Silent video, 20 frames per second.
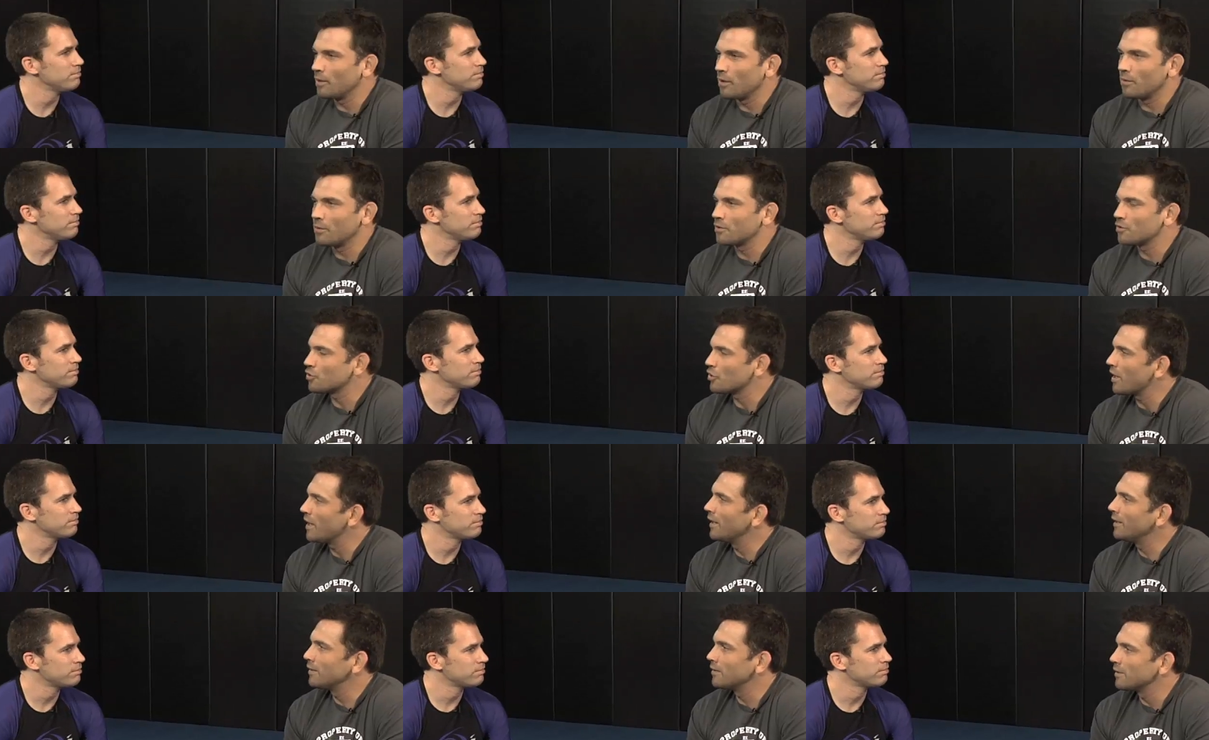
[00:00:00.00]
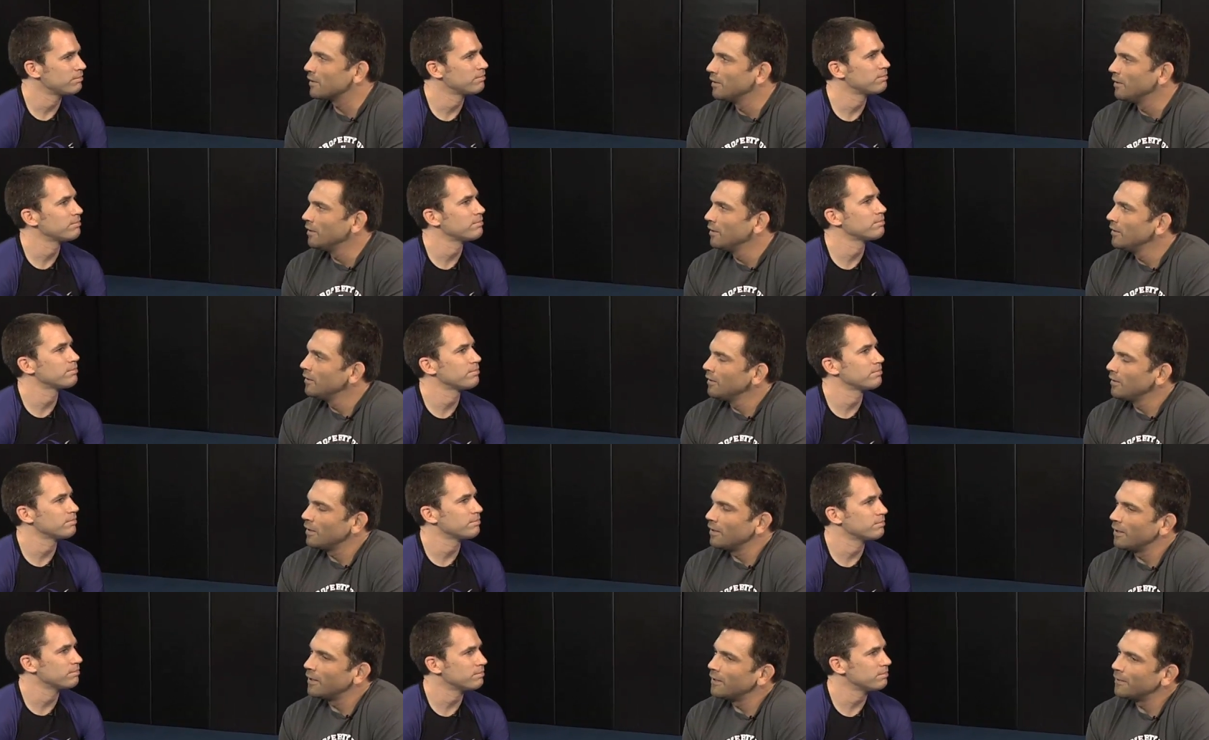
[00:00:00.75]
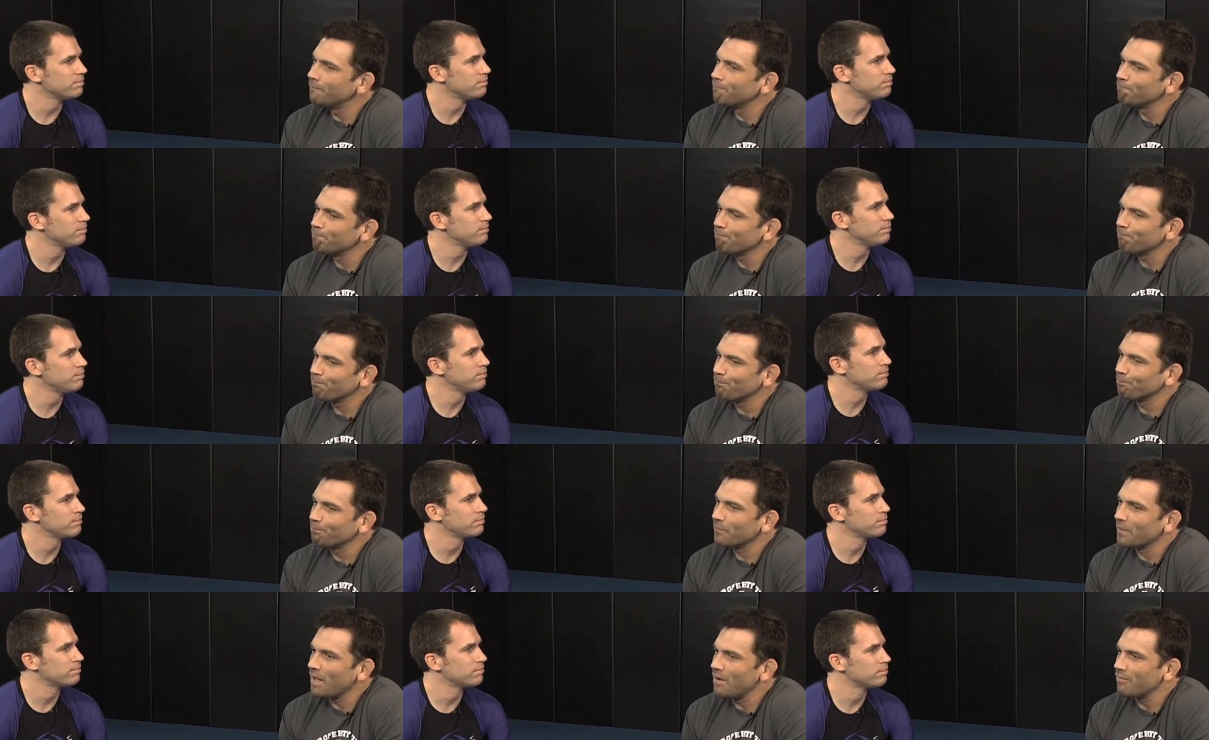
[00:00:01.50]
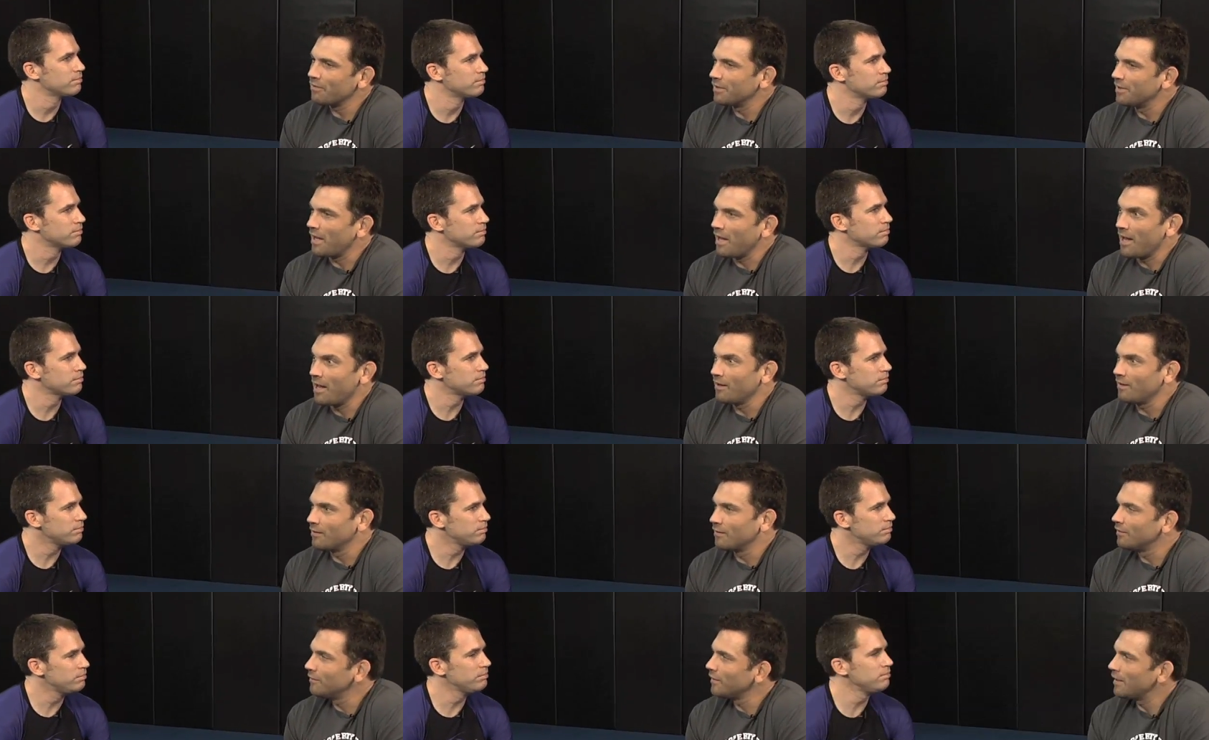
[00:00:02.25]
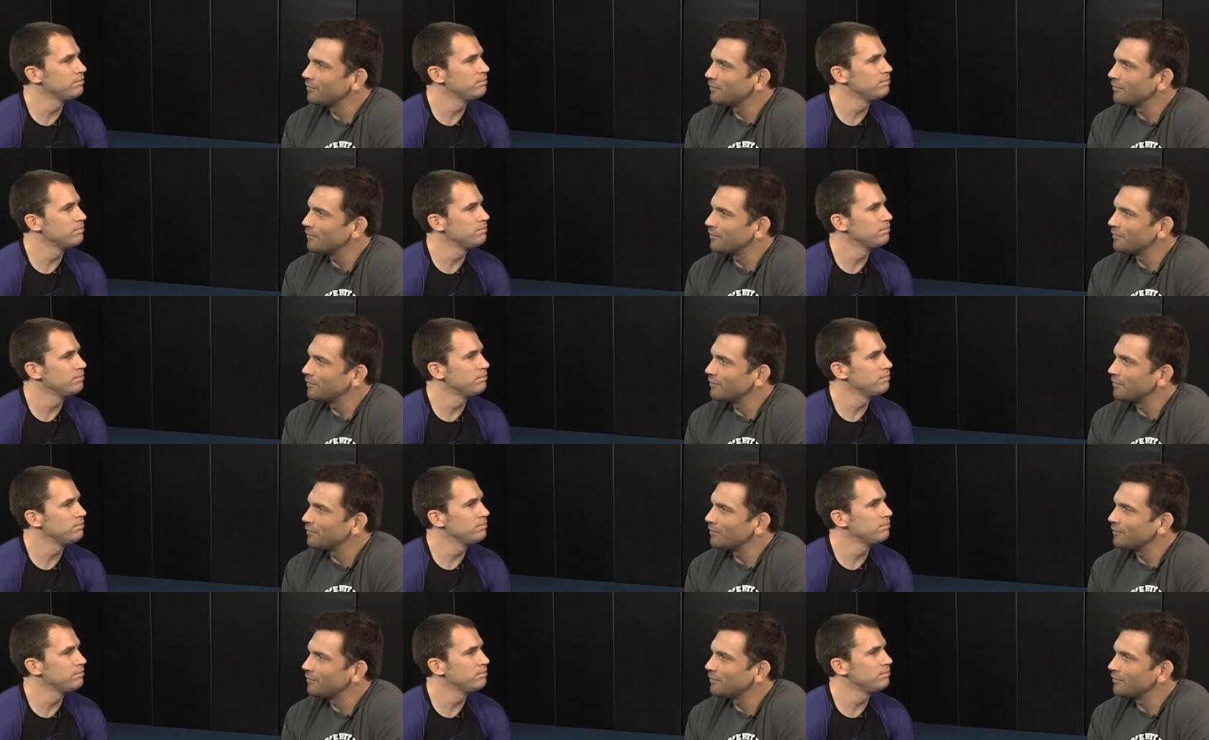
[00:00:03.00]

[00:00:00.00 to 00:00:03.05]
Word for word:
Speaker 1: We always trained um, every day, you know.